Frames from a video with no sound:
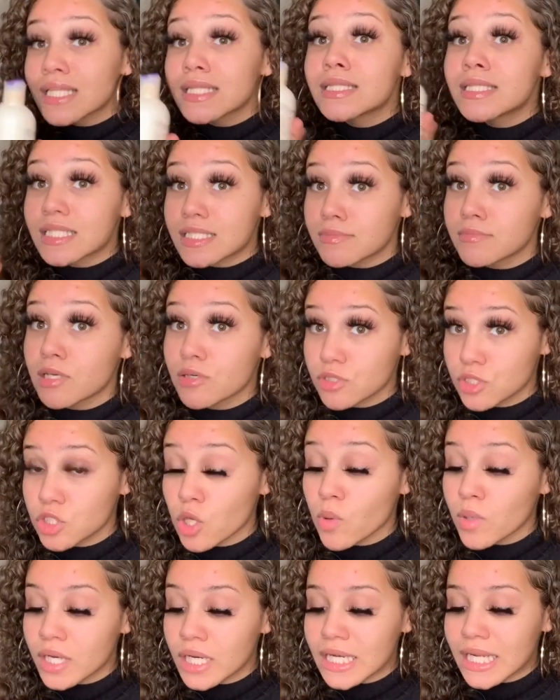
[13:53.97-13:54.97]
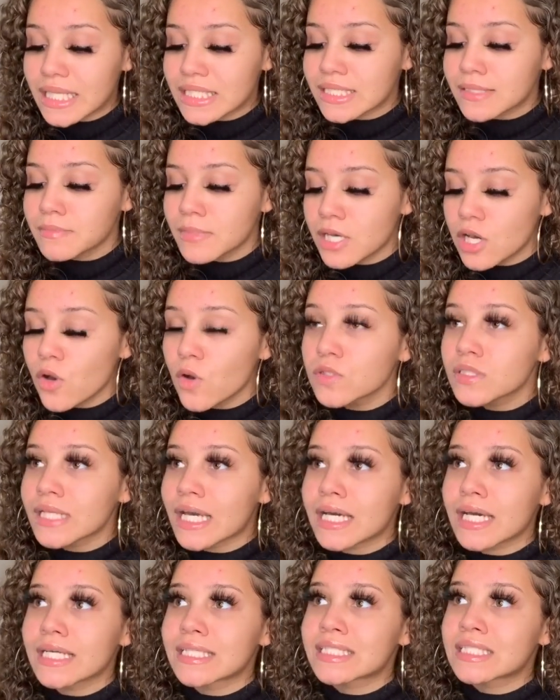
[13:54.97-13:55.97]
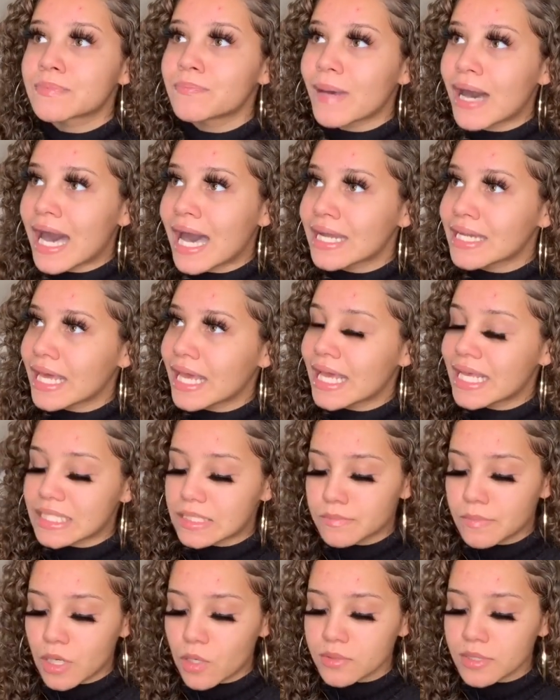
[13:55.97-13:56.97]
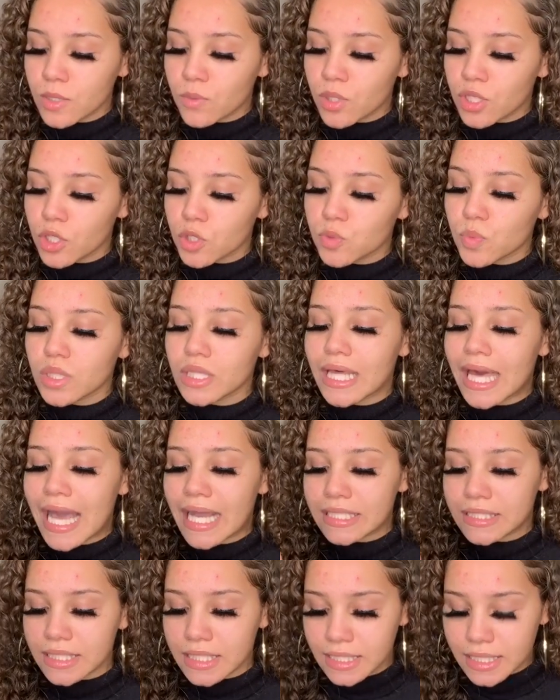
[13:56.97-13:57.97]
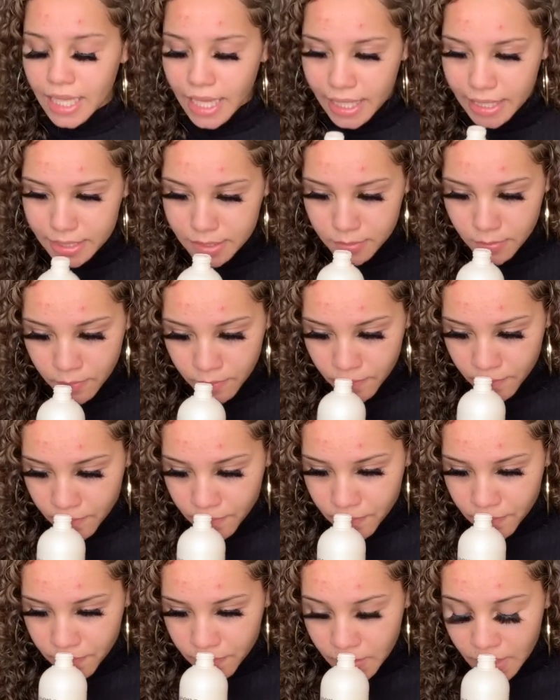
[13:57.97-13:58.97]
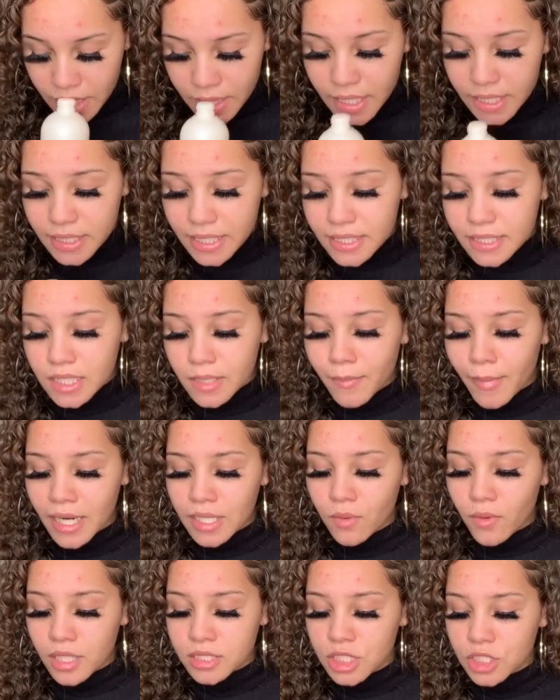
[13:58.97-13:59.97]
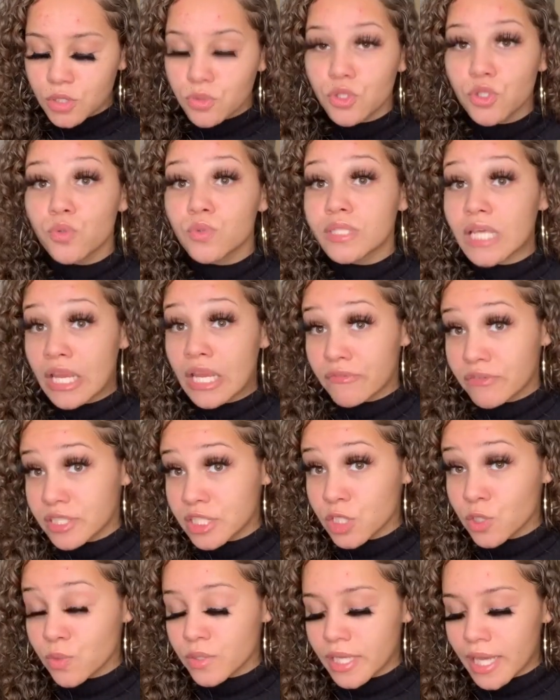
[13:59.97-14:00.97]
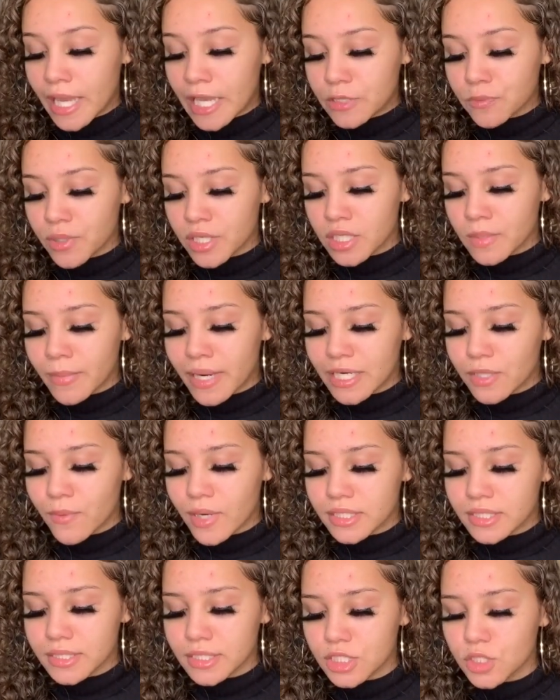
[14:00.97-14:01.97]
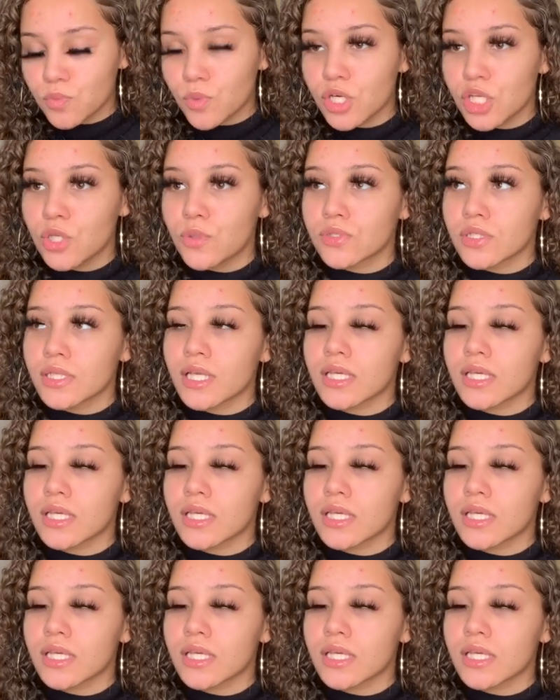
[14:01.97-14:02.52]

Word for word: this smells so good. It smells like a spa day. It smells like one of those relaxing nights this isn't a body wash that you use every single day. It's one of the body washes that you want to use on